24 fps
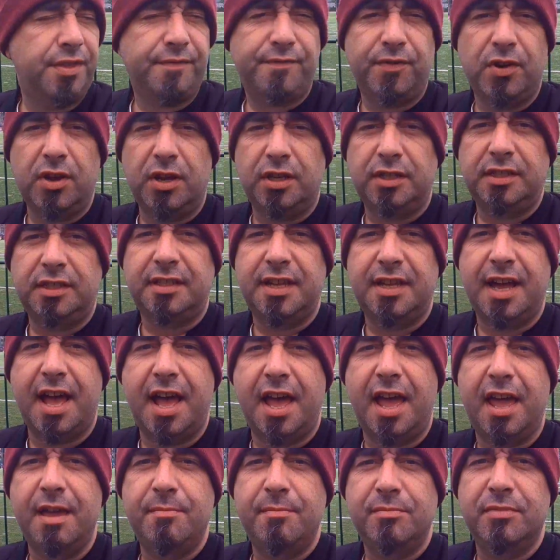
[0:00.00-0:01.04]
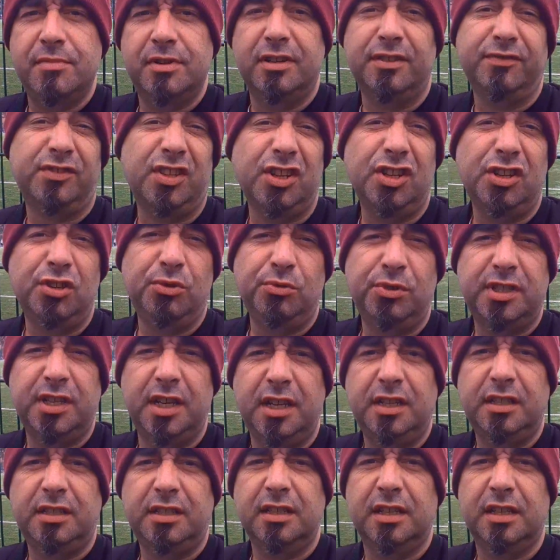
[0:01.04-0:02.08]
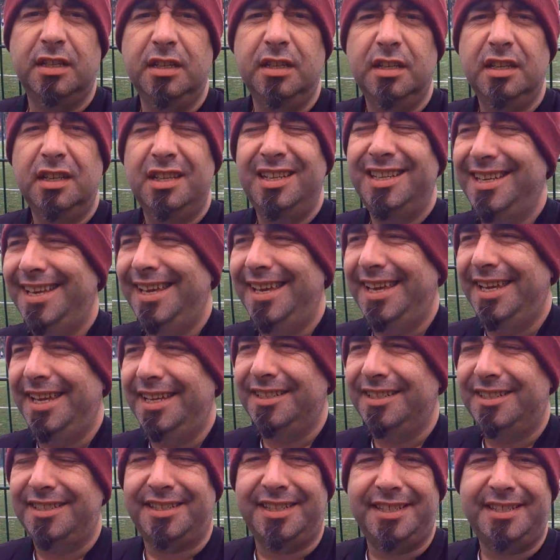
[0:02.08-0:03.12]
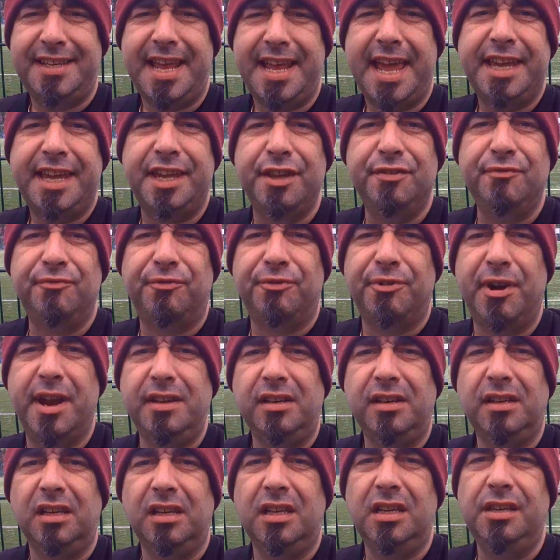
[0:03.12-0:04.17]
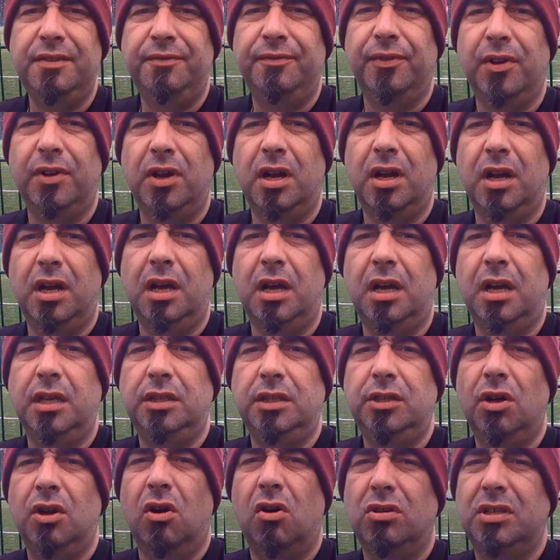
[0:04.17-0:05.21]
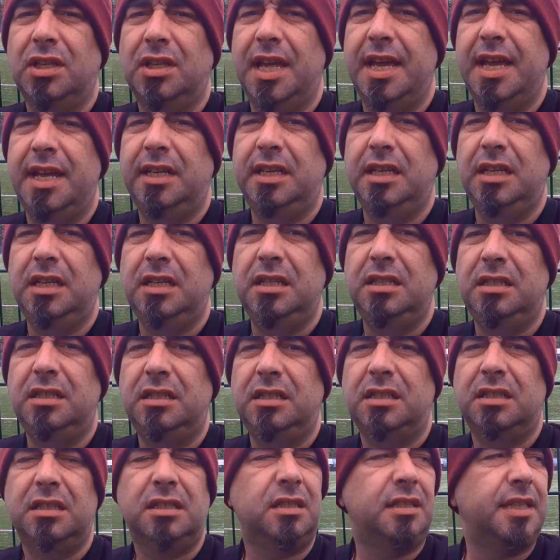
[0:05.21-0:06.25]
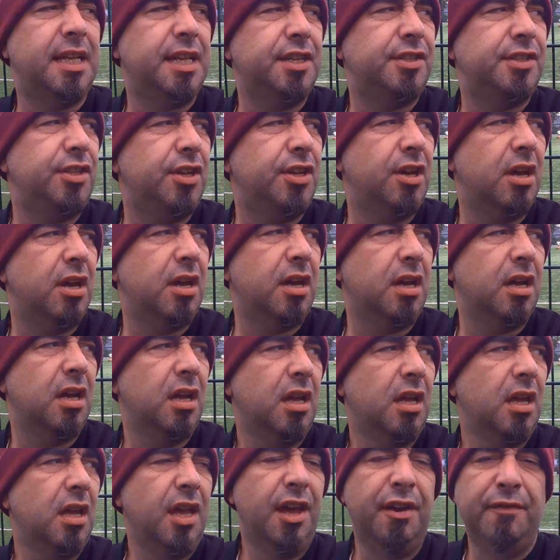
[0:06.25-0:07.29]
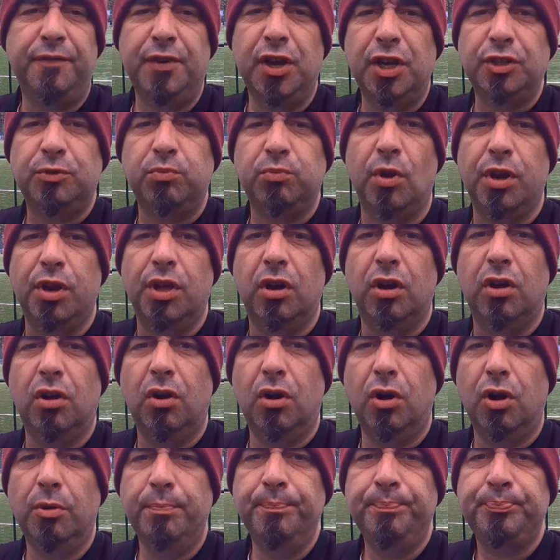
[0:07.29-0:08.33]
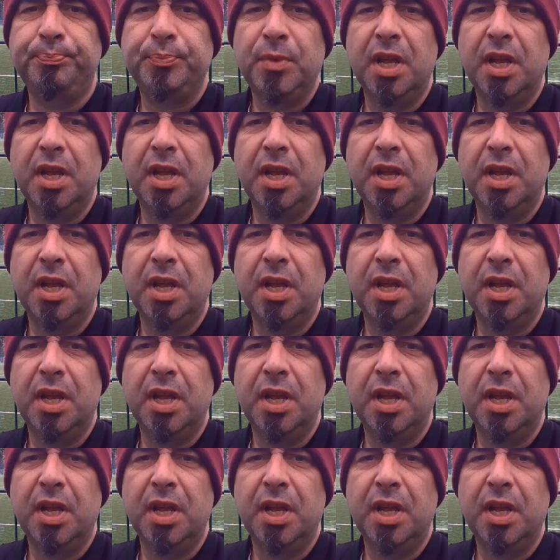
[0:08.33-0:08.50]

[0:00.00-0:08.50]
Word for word: the first time of the new season. It's the second friendly for York Ladies this year, first one at home.